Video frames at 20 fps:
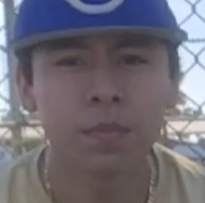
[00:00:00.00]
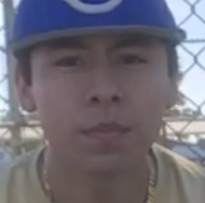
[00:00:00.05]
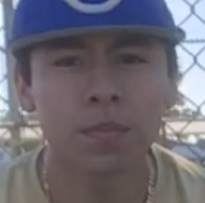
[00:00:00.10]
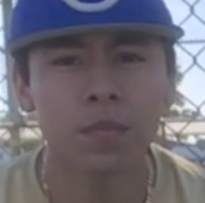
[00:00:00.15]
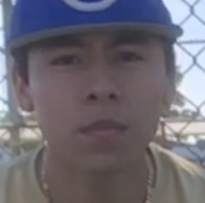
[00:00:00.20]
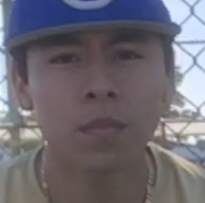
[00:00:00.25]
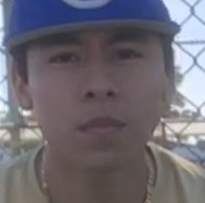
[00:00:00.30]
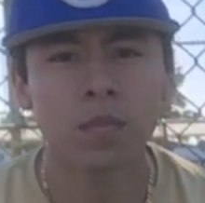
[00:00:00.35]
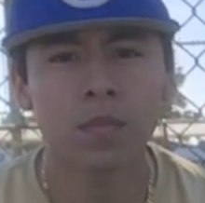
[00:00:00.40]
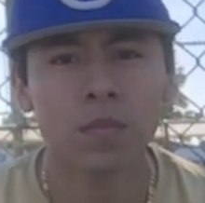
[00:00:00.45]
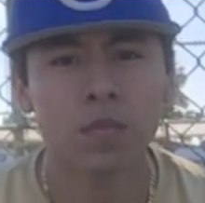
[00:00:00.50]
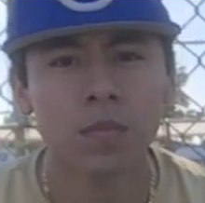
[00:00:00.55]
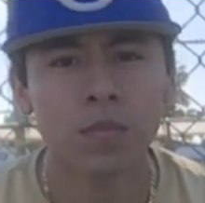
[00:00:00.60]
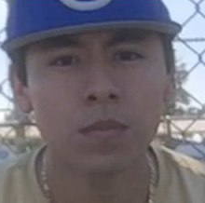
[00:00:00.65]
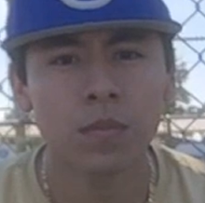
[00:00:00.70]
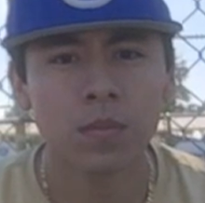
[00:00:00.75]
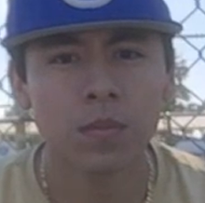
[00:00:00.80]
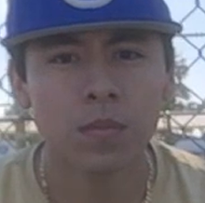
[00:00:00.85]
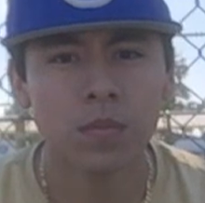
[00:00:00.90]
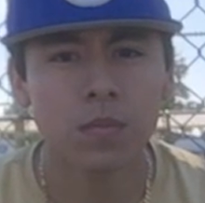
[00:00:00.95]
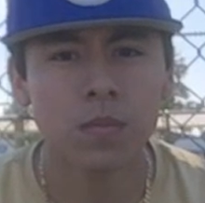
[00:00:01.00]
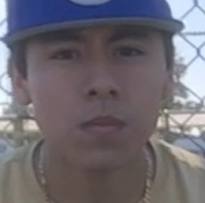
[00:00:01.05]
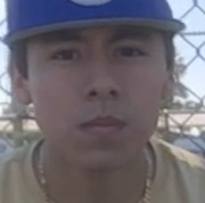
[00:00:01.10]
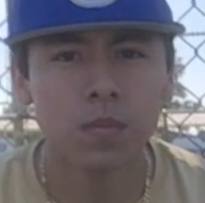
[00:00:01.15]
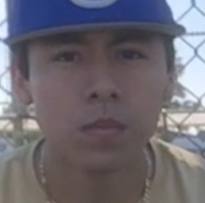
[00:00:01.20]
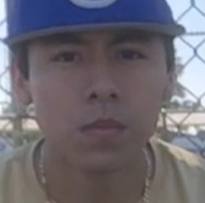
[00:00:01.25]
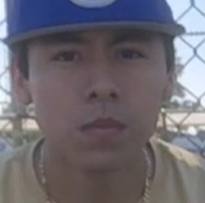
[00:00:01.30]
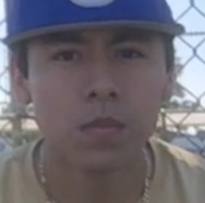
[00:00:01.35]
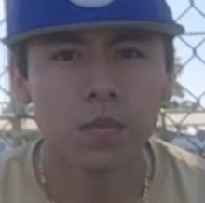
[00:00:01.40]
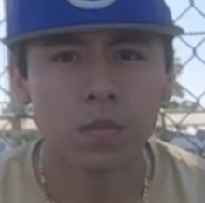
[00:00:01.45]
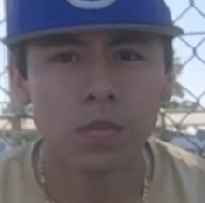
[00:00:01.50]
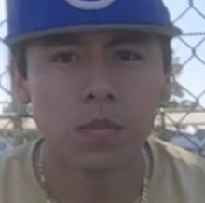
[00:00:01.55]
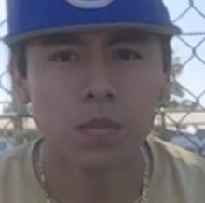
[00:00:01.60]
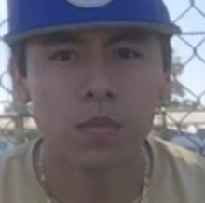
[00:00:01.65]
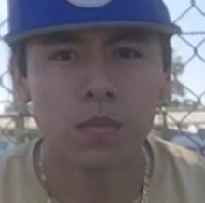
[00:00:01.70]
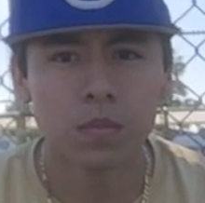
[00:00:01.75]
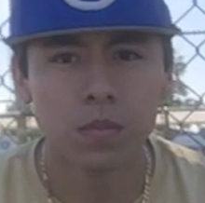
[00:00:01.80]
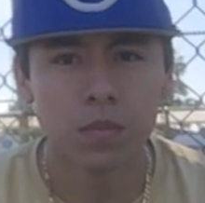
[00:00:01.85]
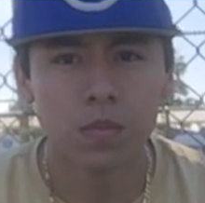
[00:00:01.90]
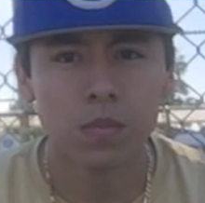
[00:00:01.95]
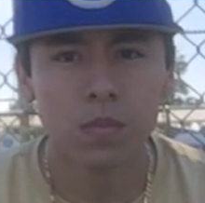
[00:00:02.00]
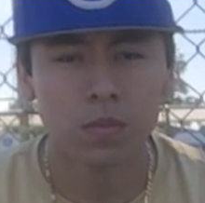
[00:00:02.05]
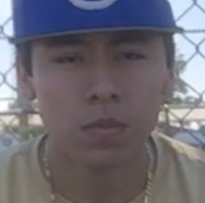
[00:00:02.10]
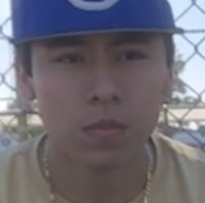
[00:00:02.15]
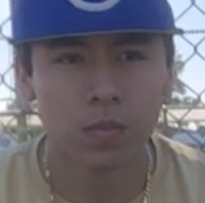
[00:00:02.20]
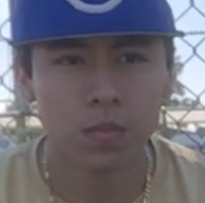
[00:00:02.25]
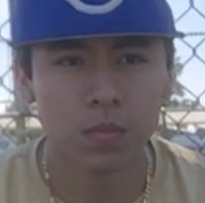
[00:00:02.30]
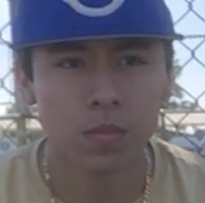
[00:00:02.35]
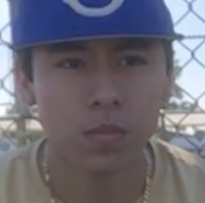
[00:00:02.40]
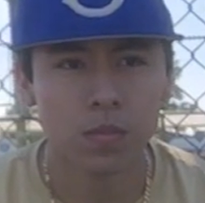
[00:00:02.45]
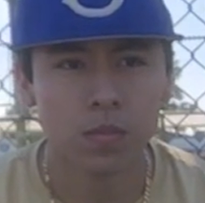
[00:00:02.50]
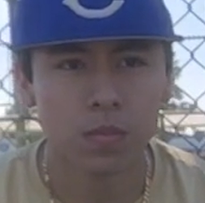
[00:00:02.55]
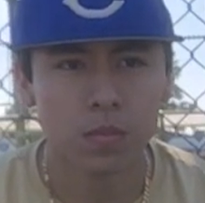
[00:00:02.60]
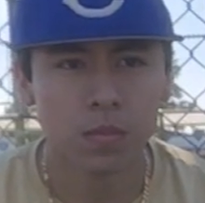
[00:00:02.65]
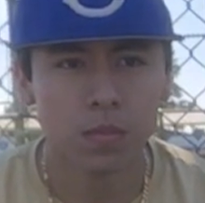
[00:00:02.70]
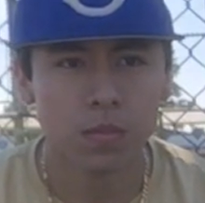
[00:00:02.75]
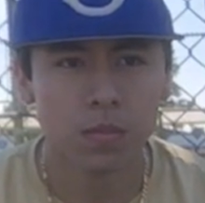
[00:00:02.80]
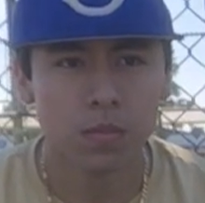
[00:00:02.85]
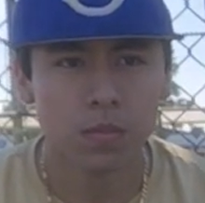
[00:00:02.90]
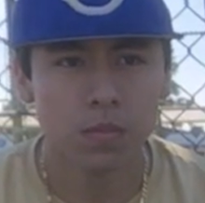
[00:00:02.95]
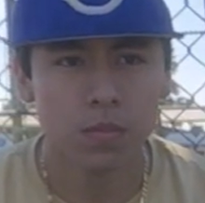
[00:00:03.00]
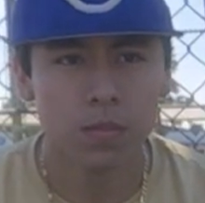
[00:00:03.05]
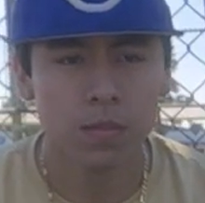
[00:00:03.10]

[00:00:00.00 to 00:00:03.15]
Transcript: [no speech]